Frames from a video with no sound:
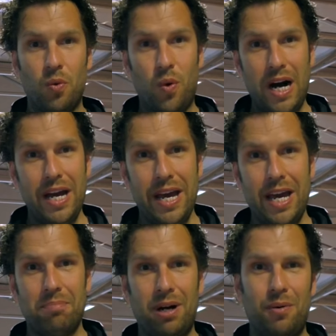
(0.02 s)
Why
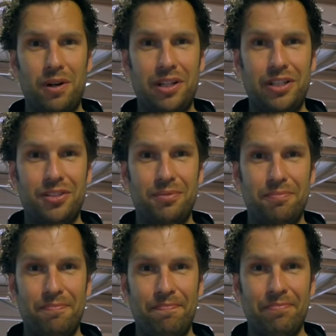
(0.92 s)
hang power cleans?
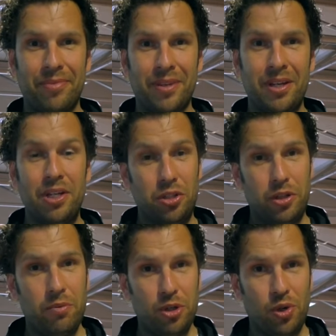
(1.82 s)

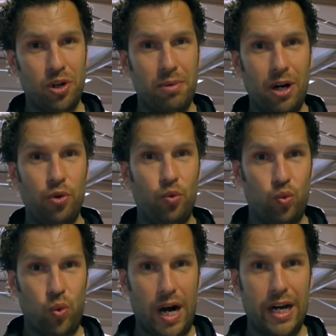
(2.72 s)
Today we talk about
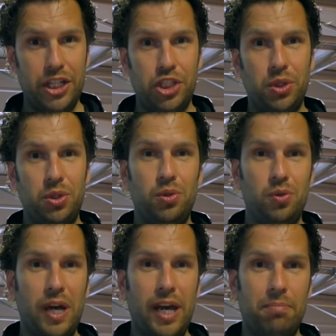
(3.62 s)
why should you
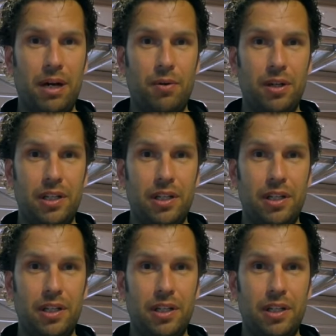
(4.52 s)
do hang power